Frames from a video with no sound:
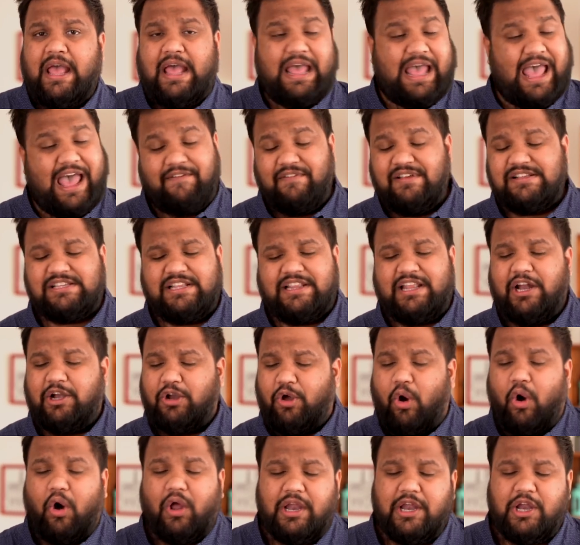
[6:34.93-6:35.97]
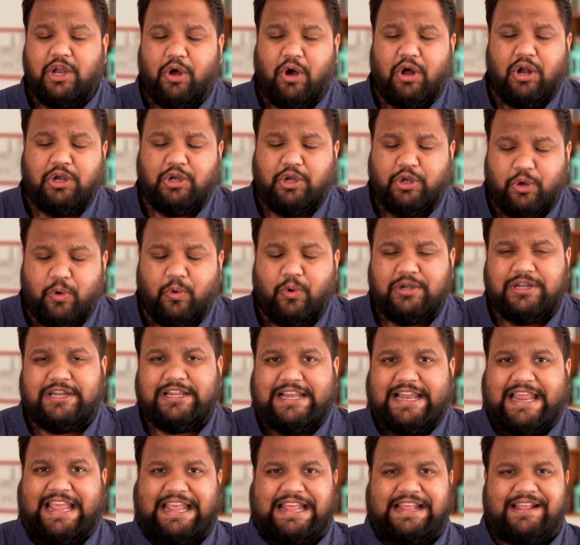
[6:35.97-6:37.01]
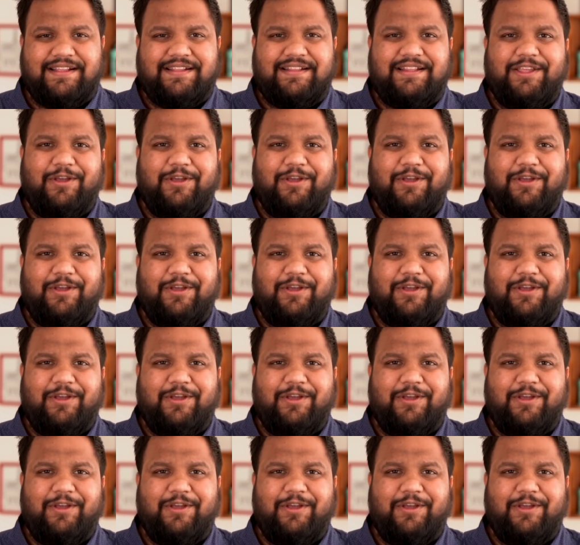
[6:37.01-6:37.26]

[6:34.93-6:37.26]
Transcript: Having said that, all in all, totally,